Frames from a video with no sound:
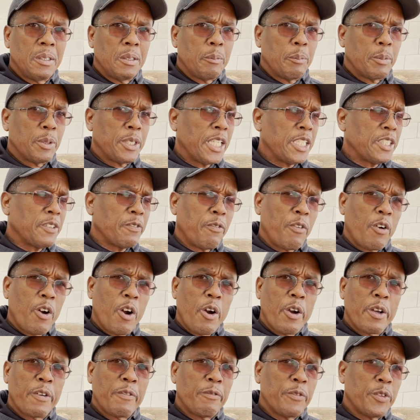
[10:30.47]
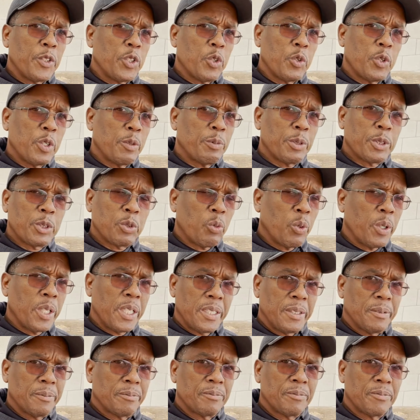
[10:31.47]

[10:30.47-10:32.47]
But that's far and few in between.